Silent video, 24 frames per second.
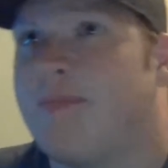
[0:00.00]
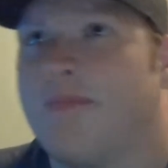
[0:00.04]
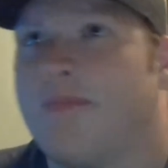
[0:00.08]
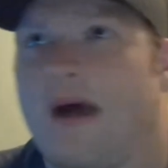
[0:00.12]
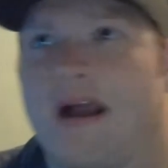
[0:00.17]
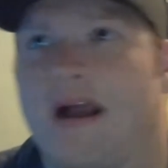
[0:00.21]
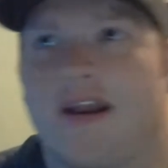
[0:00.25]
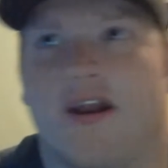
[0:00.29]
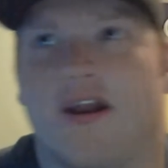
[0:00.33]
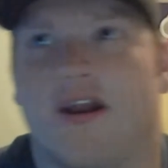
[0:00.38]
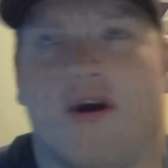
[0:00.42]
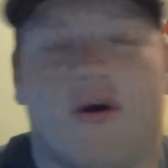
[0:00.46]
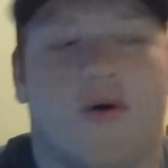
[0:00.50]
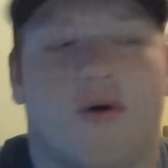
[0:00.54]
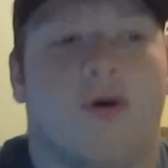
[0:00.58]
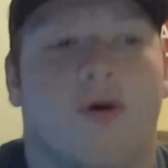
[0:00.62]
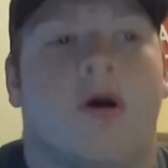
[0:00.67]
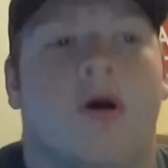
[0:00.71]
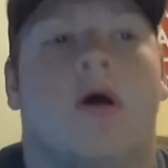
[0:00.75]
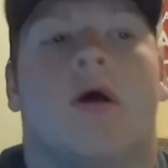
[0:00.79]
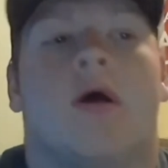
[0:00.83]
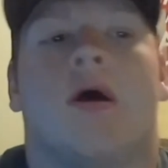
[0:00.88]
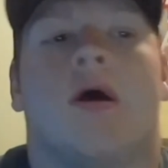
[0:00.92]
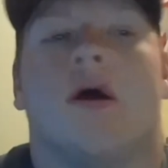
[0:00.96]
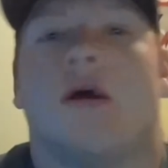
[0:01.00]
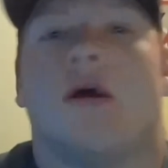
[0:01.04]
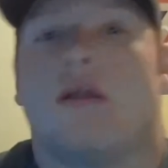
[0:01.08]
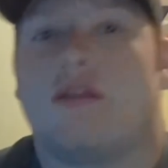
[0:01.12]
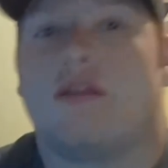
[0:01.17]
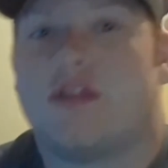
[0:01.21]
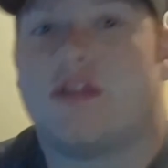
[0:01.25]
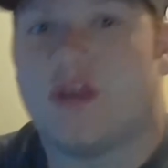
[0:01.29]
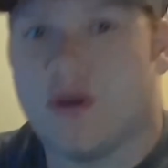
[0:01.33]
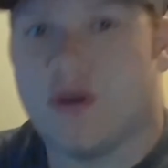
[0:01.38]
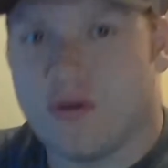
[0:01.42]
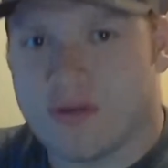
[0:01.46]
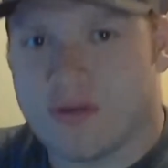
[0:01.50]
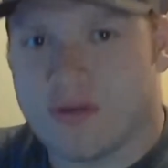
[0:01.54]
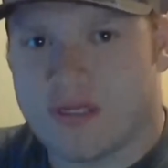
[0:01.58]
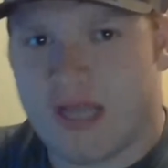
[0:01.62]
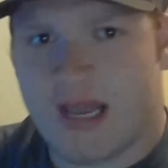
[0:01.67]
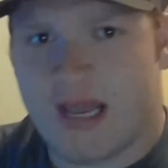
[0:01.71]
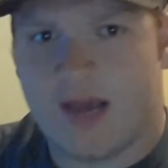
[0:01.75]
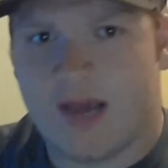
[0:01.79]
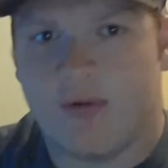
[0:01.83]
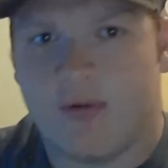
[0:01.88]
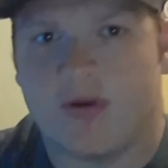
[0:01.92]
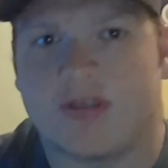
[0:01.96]
might know,
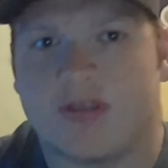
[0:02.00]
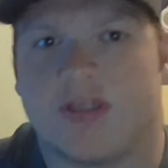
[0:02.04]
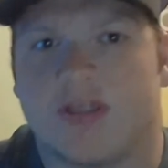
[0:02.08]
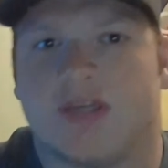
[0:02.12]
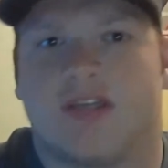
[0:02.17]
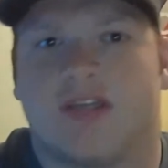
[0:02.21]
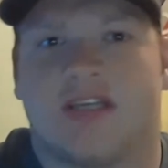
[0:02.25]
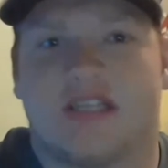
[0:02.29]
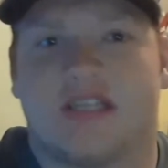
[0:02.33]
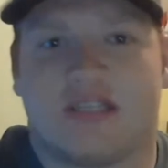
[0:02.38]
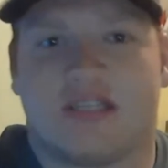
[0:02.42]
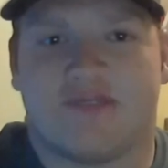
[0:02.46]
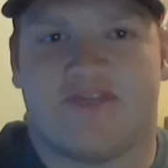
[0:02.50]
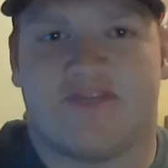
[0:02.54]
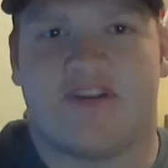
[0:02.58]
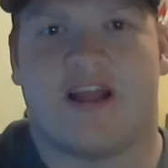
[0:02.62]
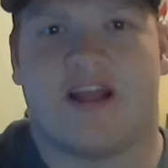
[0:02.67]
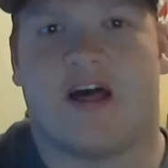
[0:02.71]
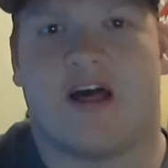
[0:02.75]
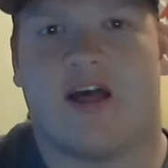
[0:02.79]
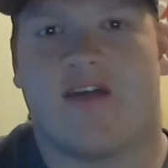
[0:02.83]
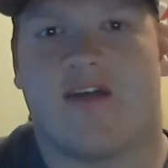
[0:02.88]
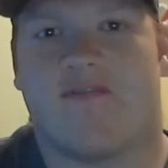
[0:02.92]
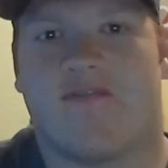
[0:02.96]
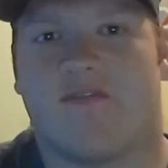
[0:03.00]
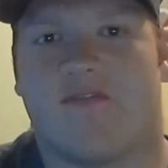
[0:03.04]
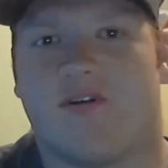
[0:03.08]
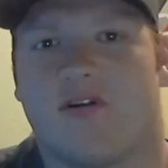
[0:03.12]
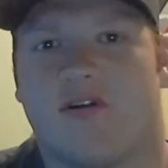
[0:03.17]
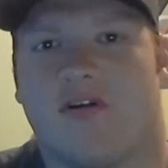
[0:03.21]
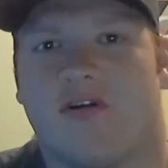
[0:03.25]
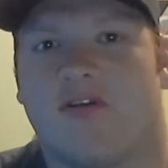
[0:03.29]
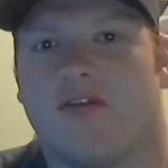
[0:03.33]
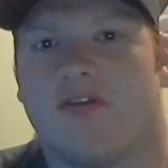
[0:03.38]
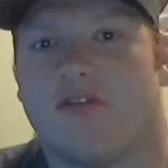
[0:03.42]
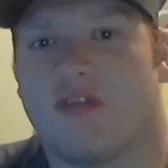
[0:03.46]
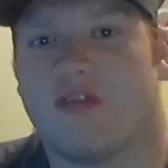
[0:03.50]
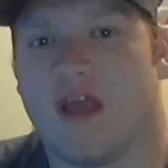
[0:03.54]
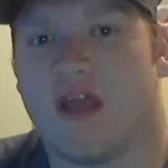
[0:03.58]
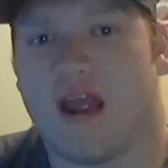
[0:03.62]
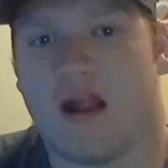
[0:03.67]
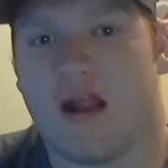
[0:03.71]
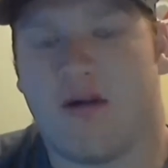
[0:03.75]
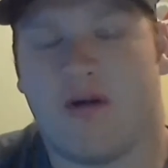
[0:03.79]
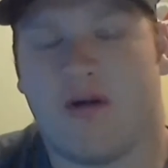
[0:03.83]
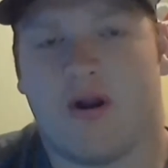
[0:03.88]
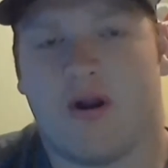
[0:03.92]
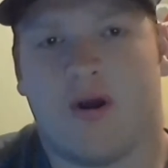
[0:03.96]
Tuesday was the season finale for the
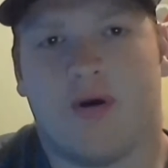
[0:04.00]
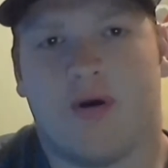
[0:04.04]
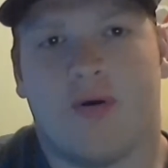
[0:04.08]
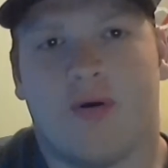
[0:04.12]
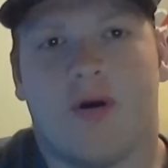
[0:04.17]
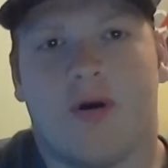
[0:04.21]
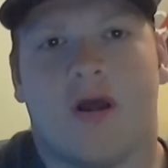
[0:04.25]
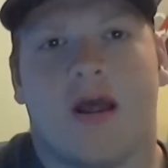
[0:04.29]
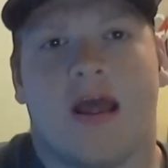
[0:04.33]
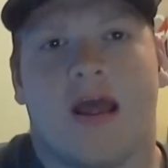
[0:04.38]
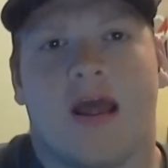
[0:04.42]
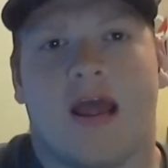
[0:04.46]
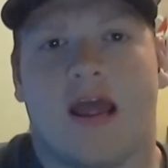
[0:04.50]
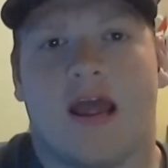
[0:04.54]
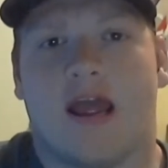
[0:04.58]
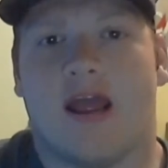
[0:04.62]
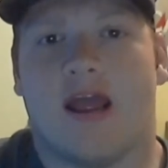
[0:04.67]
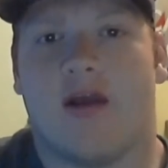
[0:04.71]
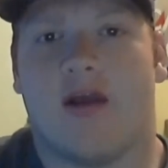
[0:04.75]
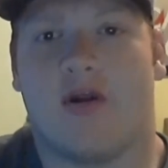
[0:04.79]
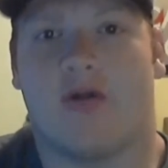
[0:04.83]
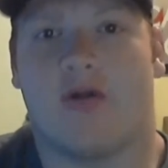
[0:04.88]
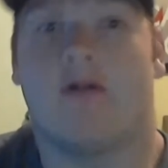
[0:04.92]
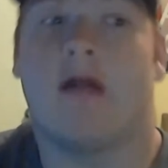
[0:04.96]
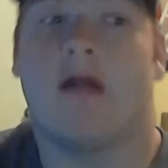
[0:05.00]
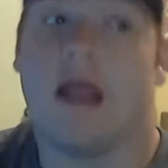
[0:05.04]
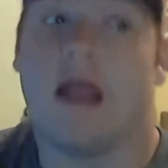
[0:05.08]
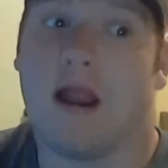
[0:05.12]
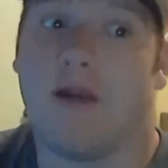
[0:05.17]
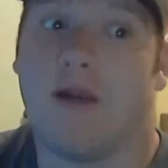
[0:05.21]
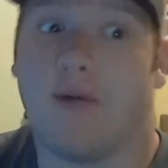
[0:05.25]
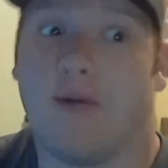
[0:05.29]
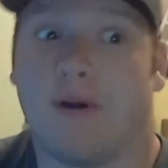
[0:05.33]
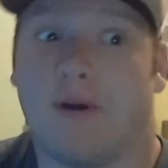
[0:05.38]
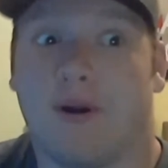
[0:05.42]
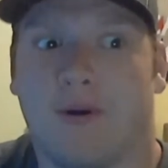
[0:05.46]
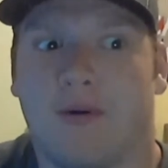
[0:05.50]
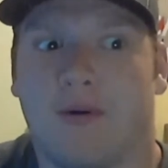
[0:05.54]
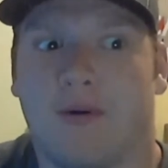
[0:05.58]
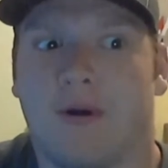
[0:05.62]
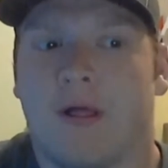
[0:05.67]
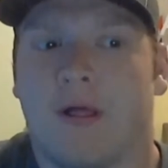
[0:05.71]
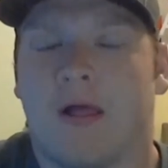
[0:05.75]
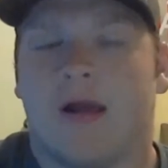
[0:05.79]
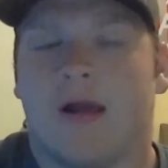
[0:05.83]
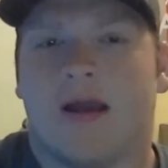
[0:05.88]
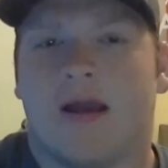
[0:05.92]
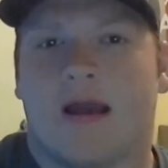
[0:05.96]
Arrow,
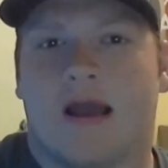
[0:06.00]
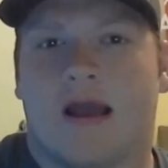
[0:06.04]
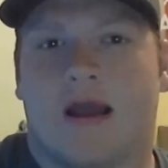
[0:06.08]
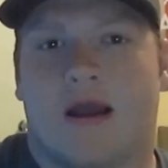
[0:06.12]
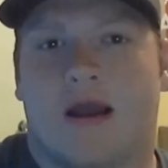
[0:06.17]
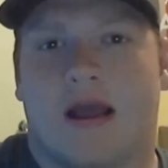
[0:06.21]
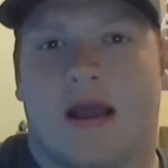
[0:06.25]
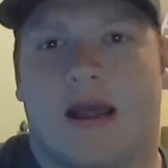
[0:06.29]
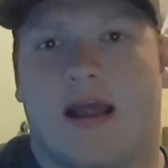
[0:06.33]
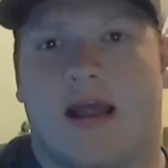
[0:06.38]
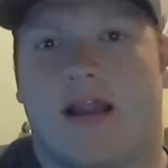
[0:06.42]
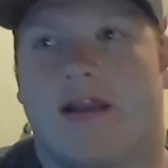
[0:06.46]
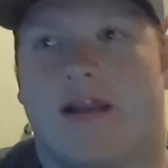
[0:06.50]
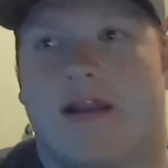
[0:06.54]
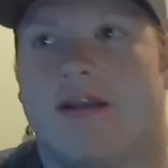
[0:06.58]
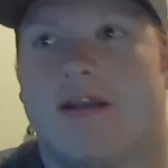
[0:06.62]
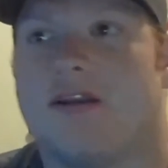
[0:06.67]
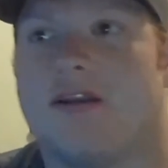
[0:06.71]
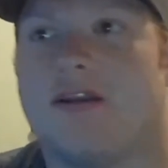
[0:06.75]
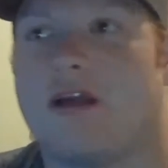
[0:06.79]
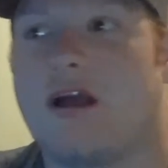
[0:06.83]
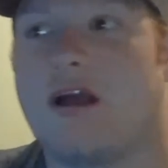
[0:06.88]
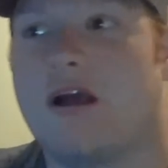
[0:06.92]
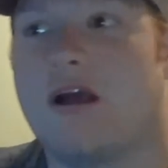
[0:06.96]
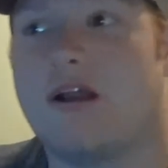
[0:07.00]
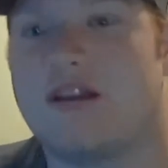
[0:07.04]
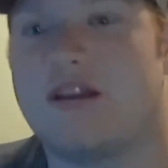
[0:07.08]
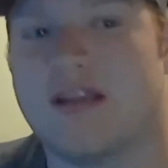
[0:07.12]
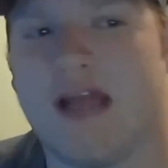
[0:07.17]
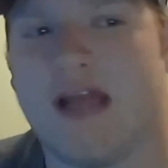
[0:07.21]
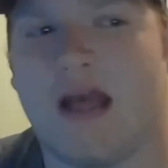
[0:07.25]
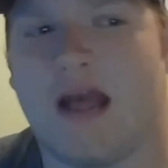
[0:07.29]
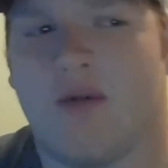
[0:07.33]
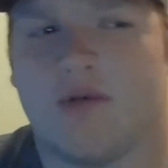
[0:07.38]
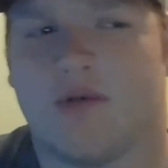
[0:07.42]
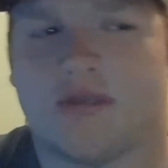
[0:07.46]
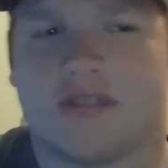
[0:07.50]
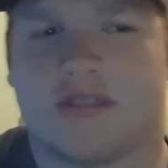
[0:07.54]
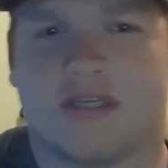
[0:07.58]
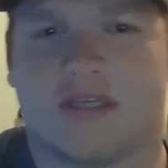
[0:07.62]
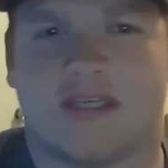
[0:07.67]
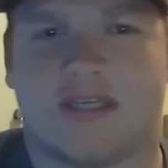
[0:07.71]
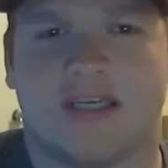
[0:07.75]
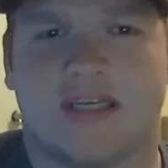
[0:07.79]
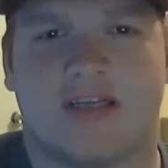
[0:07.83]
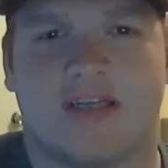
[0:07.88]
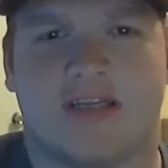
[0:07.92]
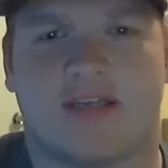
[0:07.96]
and tonight was the
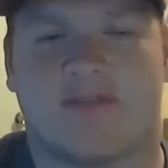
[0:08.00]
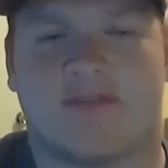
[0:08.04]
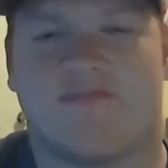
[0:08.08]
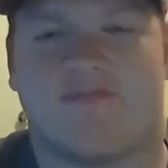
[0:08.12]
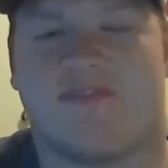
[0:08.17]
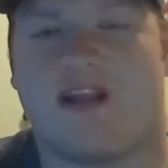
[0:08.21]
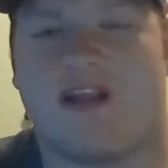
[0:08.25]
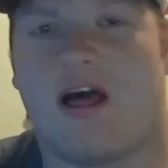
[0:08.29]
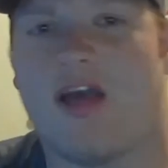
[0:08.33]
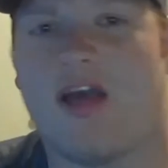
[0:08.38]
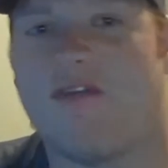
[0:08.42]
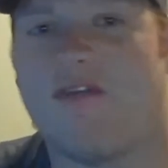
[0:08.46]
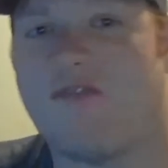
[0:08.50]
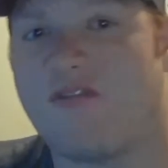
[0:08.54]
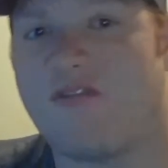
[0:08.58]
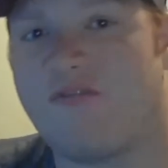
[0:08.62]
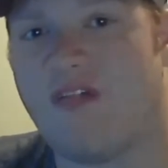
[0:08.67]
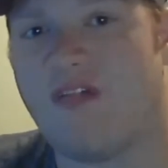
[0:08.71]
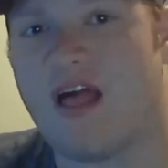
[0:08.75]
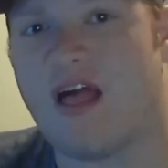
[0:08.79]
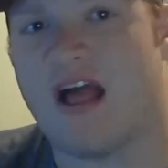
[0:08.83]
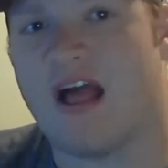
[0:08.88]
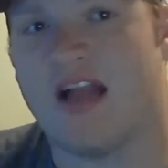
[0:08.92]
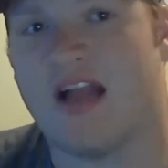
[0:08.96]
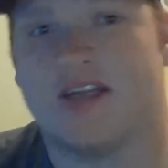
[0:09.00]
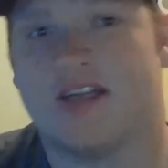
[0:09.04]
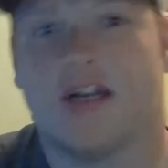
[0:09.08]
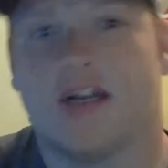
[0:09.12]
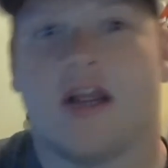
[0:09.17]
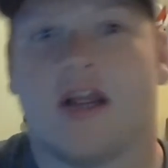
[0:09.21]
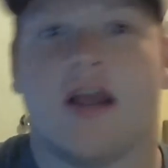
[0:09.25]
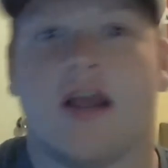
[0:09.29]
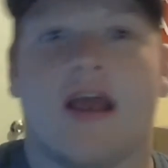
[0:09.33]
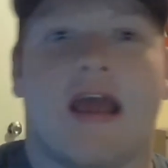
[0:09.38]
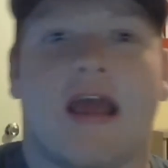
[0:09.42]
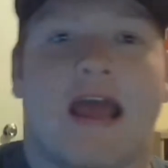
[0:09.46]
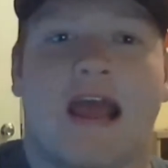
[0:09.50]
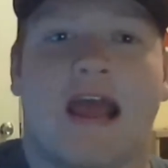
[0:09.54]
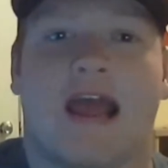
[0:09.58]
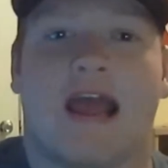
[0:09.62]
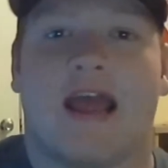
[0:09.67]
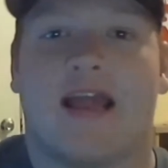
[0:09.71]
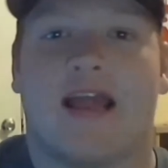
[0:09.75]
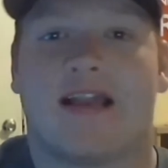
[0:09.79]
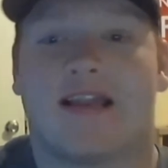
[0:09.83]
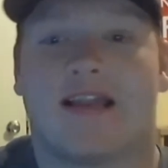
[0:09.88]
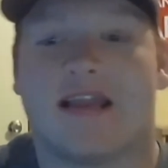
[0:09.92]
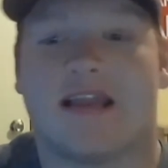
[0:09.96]
season finale for Flash.
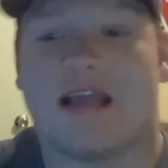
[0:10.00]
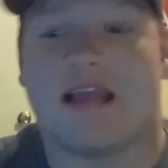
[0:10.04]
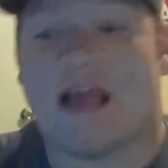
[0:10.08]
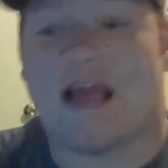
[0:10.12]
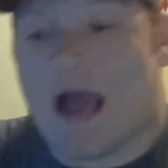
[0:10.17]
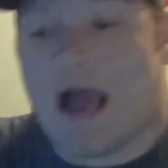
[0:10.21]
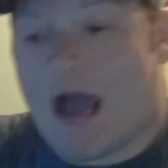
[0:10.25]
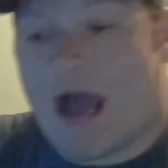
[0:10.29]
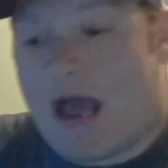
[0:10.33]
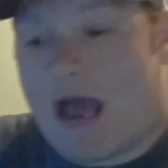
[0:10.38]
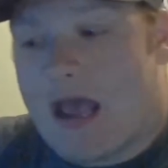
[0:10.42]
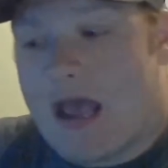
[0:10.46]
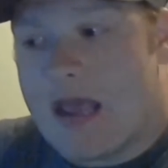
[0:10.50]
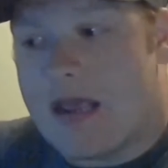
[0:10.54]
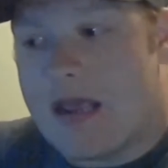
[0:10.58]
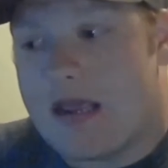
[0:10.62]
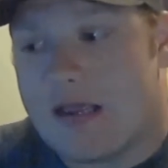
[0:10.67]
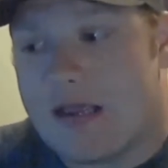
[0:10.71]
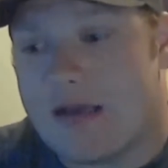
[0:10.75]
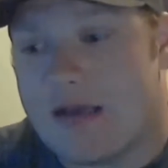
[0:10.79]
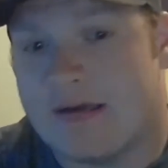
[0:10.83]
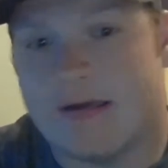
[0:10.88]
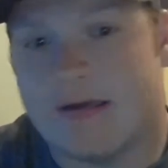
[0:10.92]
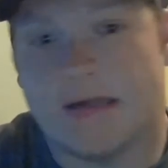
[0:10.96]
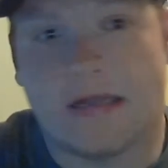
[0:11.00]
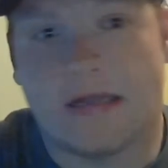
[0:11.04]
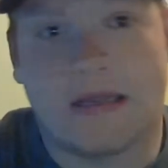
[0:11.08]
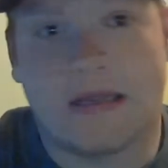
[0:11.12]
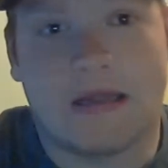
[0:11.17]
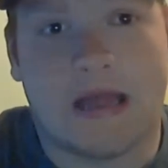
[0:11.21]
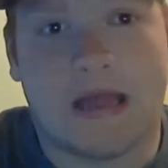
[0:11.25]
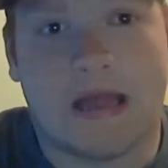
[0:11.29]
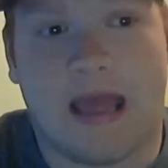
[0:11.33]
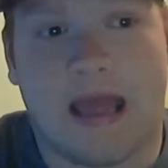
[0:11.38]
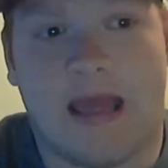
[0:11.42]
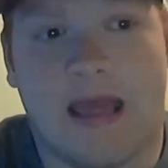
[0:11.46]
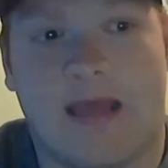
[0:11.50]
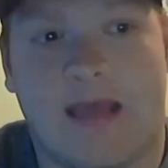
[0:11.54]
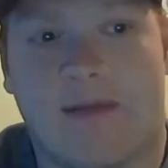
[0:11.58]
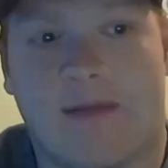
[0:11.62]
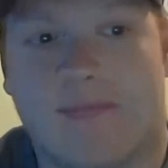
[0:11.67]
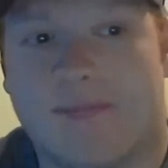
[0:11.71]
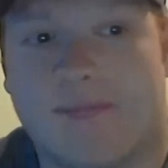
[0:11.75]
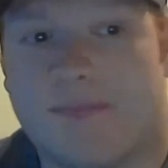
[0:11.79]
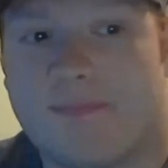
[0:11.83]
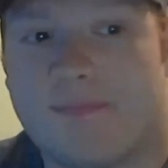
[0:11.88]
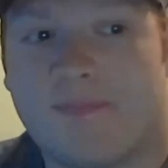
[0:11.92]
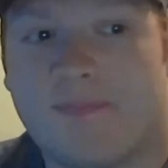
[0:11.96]
And I
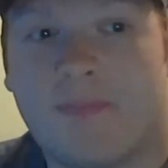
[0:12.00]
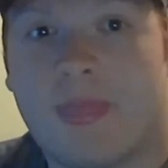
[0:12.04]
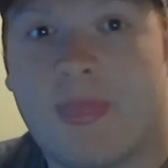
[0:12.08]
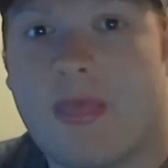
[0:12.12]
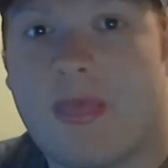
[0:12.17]
am